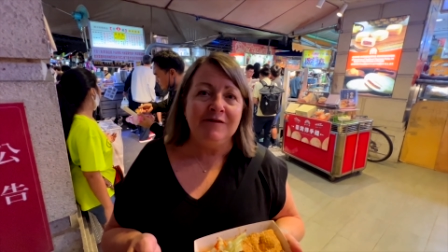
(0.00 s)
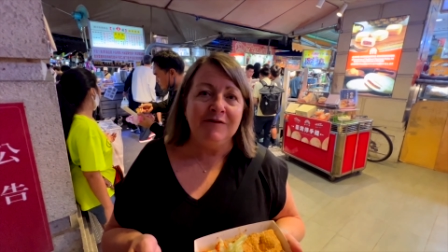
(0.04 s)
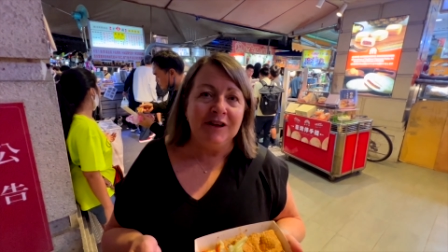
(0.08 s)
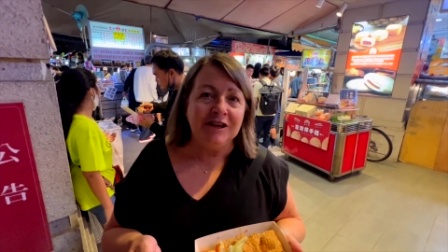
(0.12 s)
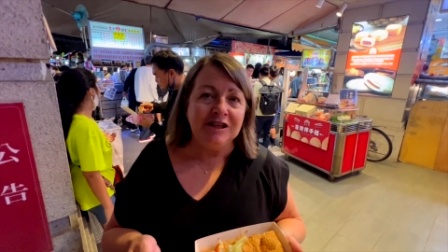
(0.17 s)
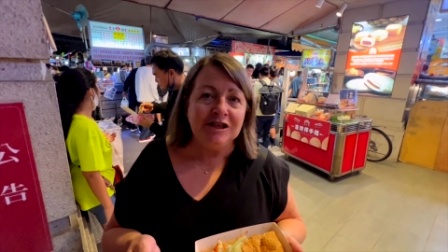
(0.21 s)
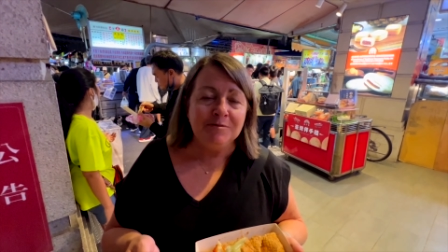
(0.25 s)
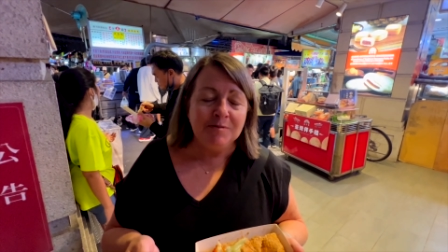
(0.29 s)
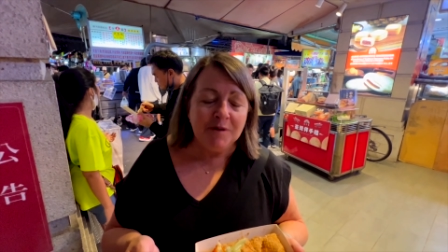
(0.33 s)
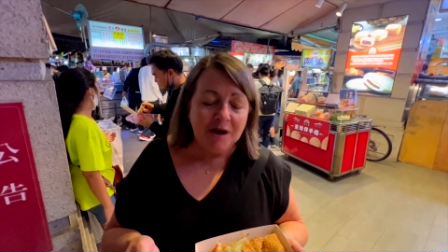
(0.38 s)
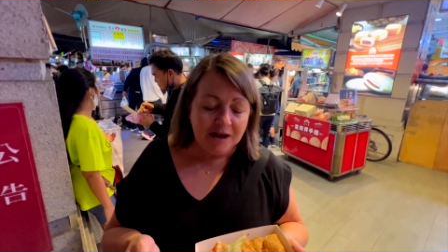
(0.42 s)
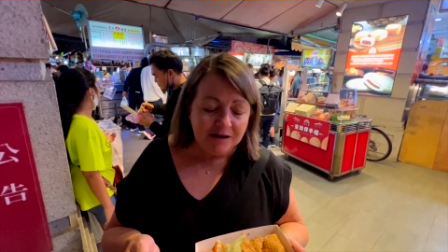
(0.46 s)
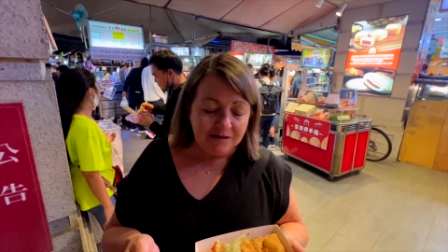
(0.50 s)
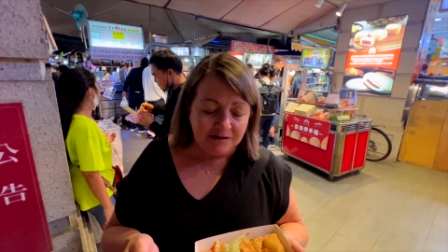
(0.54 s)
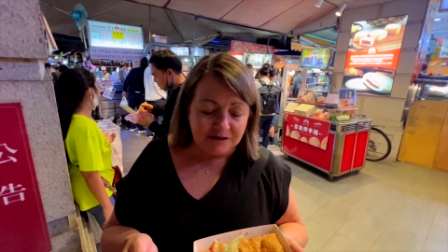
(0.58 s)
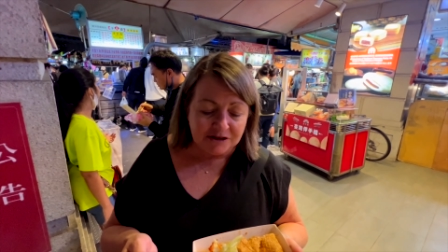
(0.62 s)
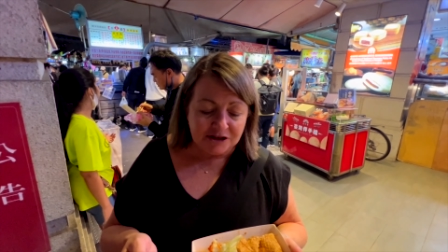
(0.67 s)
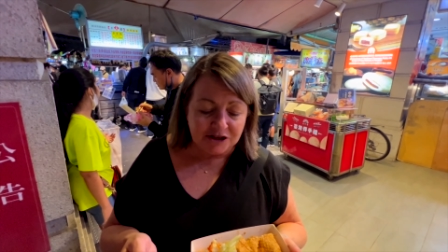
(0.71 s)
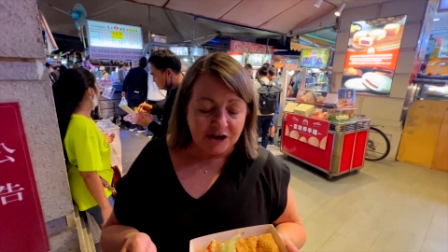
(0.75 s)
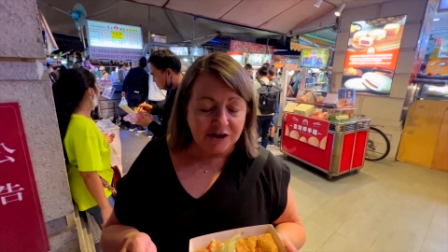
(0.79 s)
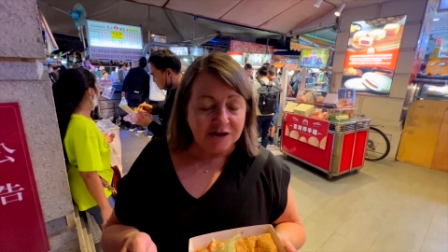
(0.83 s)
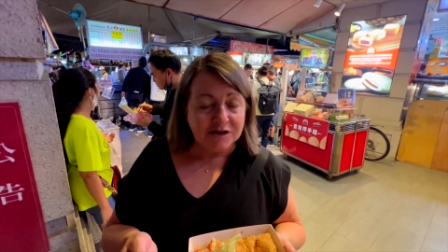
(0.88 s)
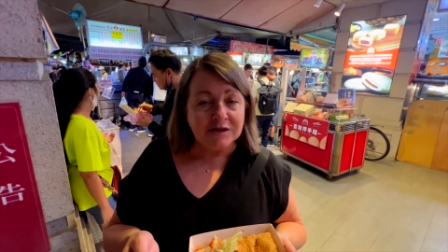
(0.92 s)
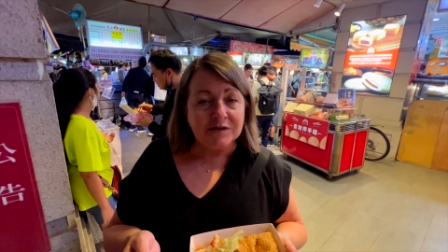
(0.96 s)
Vegemite on
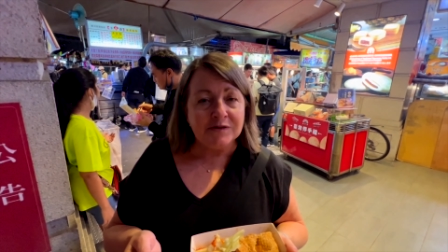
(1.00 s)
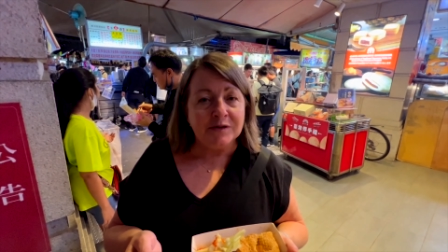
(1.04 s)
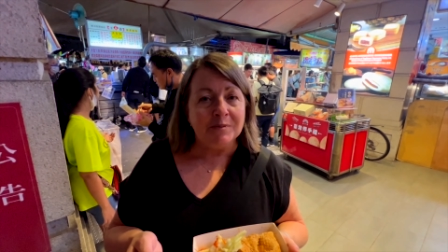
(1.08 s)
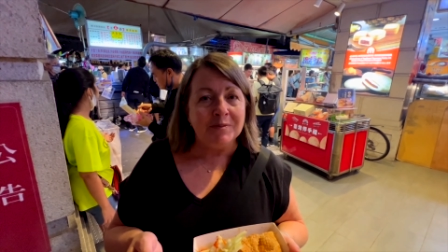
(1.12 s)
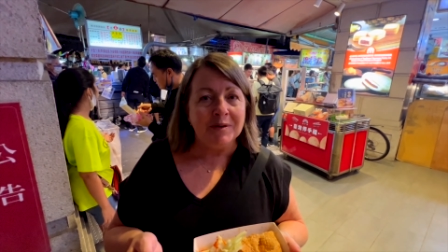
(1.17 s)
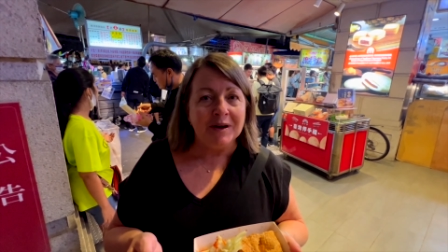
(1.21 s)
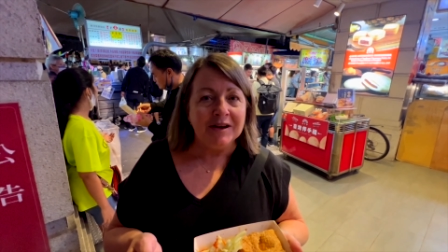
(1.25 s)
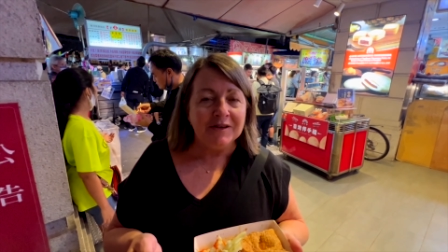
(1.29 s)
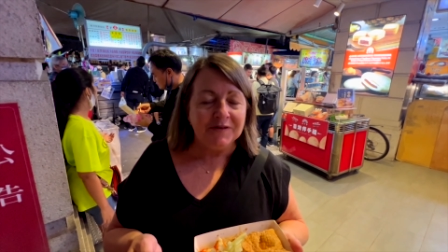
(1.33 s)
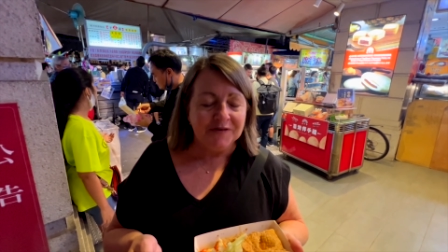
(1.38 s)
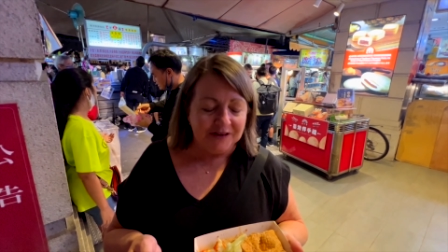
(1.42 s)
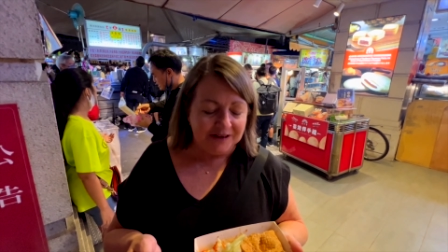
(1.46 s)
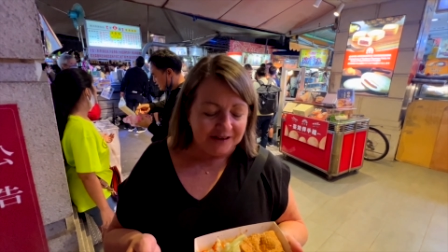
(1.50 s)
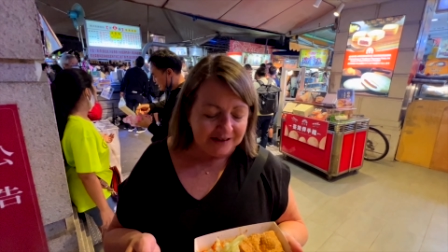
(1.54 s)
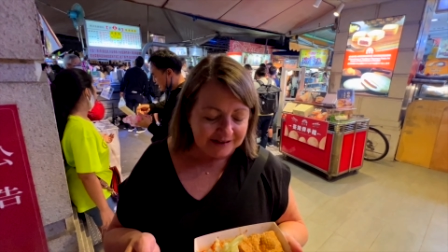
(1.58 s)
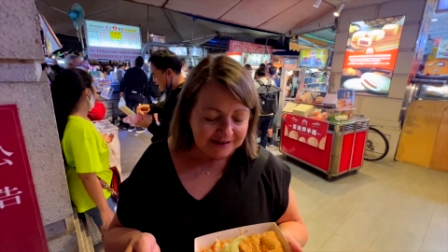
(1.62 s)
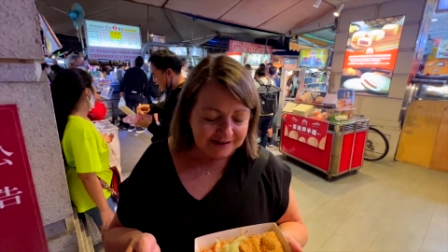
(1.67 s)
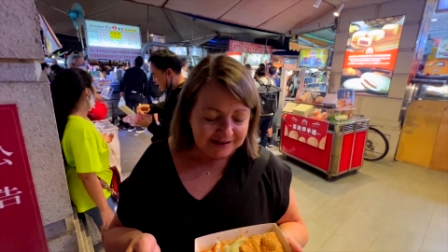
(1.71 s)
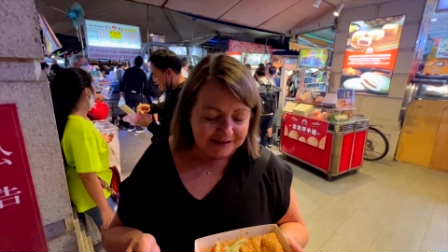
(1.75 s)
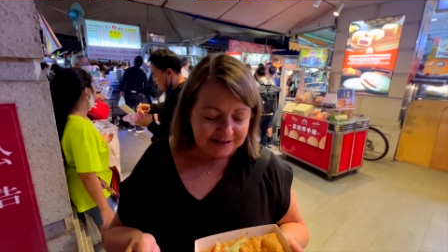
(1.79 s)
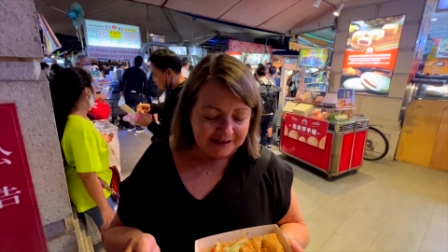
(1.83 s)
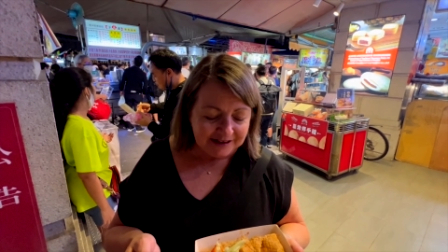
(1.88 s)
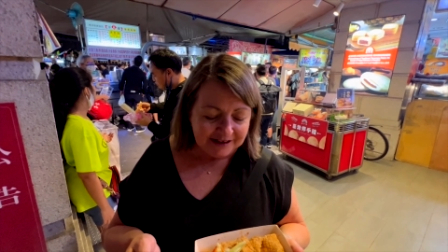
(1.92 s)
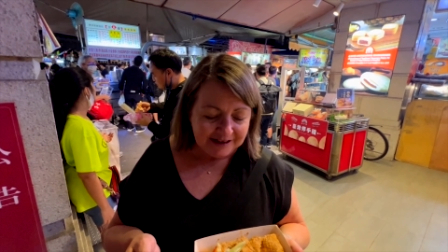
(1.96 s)
toast for
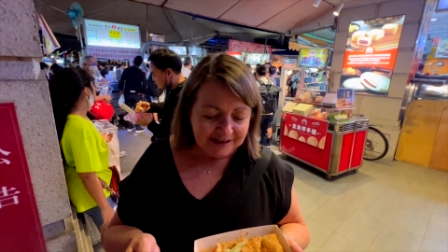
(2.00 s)
breakfast,